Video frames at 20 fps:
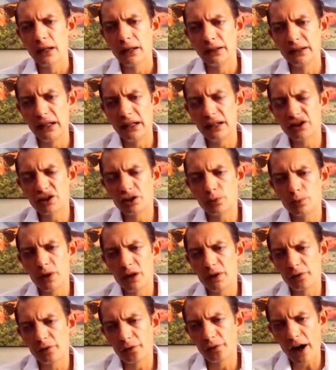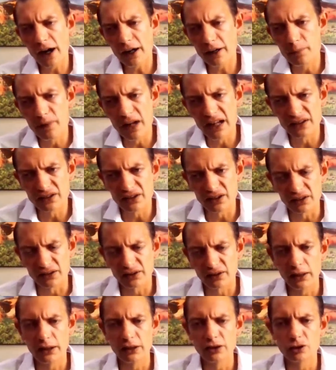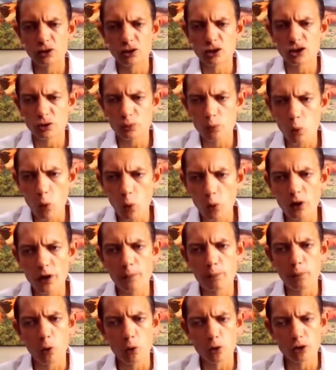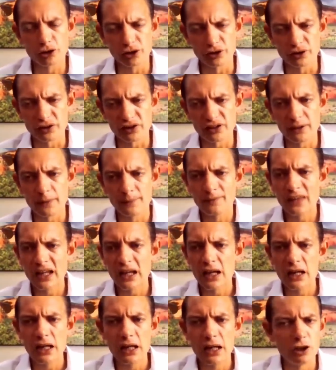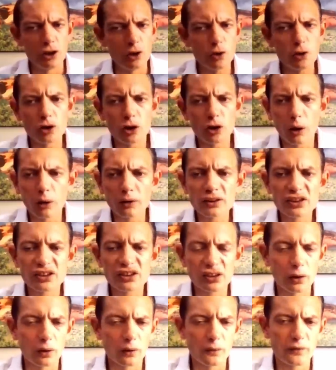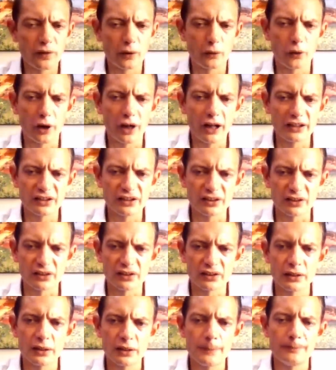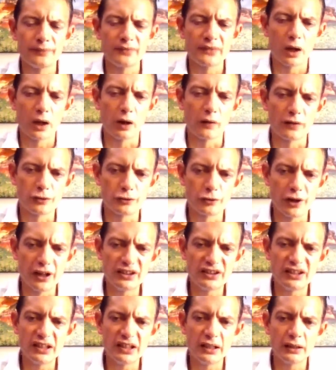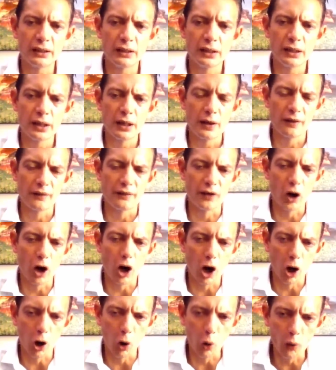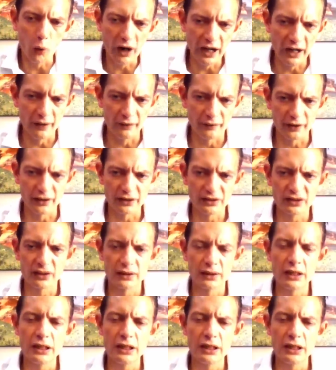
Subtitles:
needs to be fragmented into smaller portions. You can't solve the crisis of addressing the whole elephant.